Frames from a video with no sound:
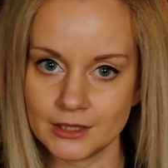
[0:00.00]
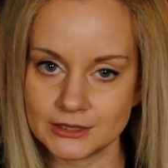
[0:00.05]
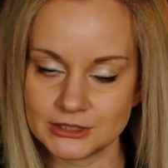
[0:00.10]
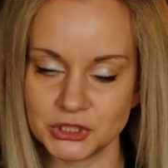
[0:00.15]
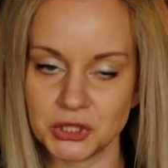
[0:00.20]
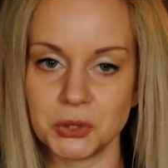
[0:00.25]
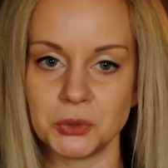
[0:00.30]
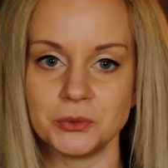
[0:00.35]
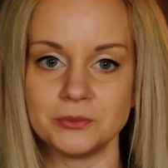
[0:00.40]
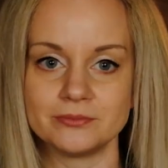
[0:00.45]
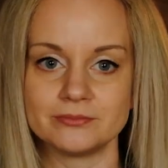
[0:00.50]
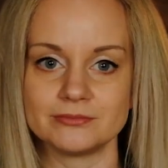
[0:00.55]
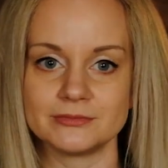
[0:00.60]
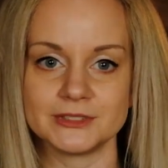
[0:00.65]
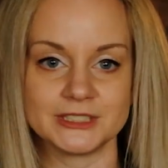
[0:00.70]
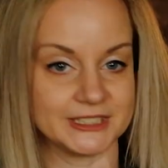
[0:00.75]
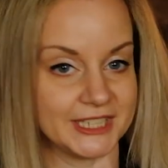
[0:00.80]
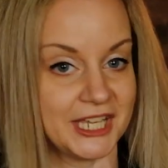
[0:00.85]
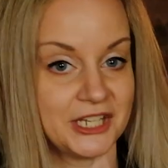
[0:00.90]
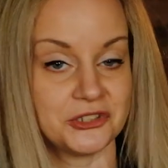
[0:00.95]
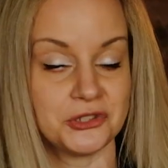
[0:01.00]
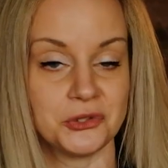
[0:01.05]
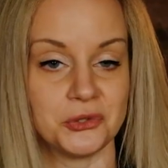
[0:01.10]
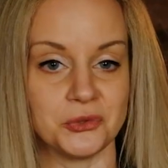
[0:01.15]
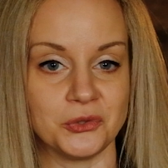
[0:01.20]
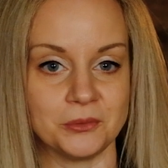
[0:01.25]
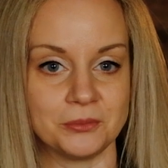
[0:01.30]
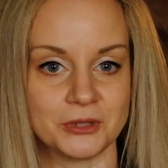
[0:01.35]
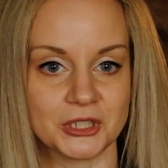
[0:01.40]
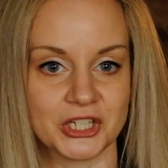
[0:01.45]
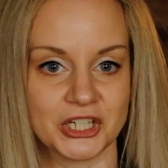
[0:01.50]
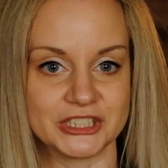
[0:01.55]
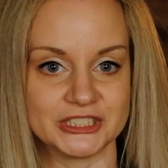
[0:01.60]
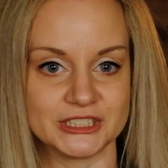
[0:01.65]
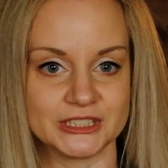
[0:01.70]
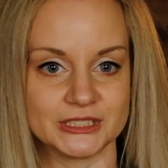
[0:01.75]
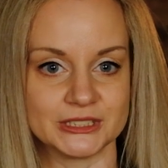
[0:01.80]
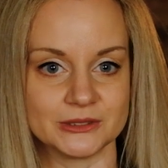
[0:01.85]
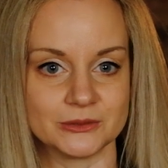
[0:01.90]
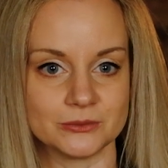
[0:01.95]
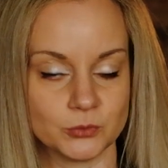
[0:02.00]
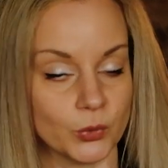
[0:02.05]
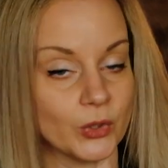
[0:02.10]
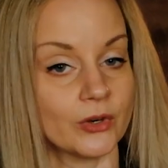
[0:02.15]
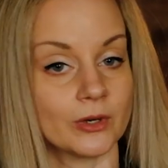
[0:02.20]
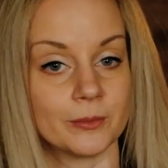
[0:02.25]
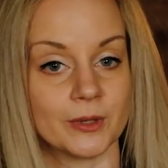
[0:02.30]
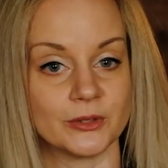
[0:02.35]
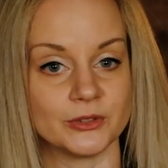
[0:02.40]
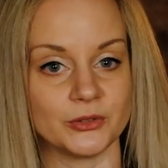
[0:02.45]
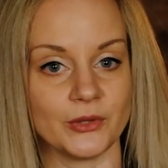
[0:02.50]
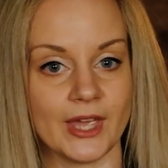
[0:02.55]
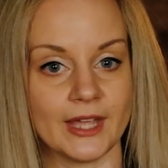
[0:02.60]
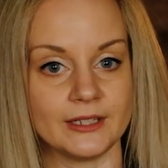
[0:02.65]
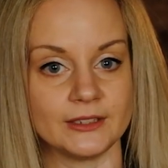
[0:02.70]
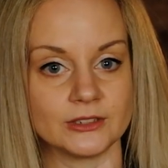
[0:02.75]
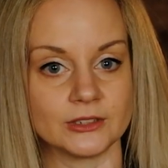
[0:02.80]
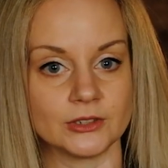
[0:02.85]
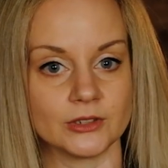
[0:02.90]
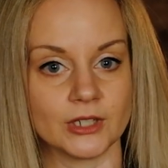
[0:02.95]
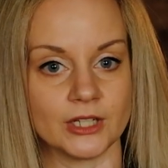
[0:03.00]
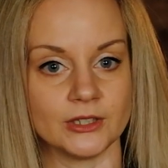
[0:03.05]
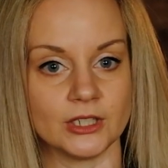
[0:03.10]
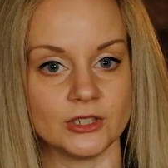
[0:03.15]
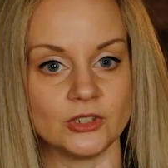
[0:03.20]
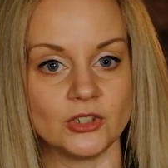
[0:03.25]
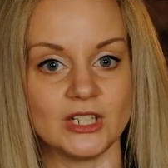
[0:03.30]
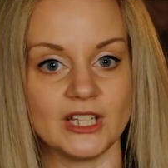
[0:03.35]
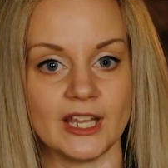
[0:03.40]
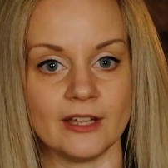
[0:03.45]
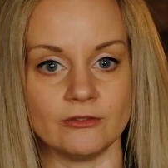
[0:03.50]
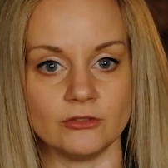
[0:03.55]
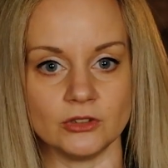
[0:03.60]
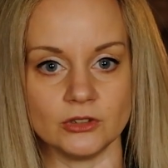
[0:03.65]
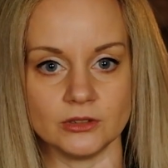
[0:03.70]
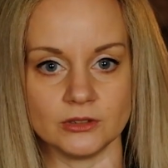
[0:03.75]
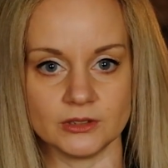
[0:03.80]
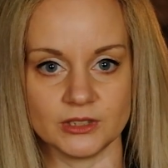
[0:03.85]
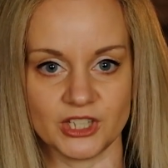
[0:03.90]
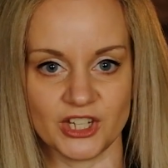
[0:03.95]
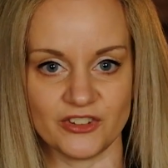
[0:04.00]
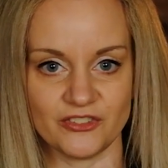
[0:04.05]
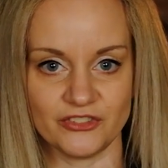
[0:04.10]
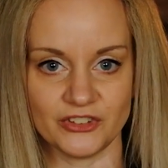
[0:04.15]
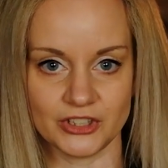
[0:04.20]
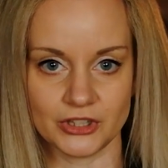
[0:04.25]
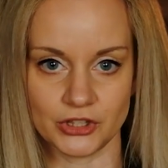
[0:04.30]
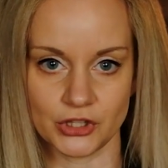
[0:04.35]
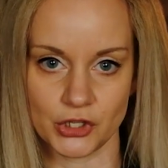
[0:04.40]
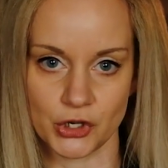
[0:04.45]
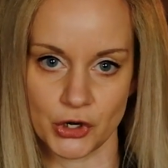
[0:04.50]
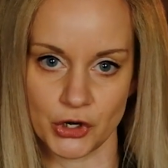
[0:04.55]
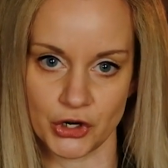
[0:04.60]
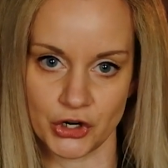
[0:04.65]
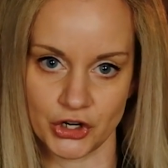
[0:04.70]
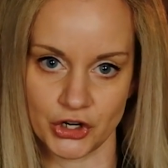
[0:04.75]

So stay tuned because we're about to enter another level of nerd.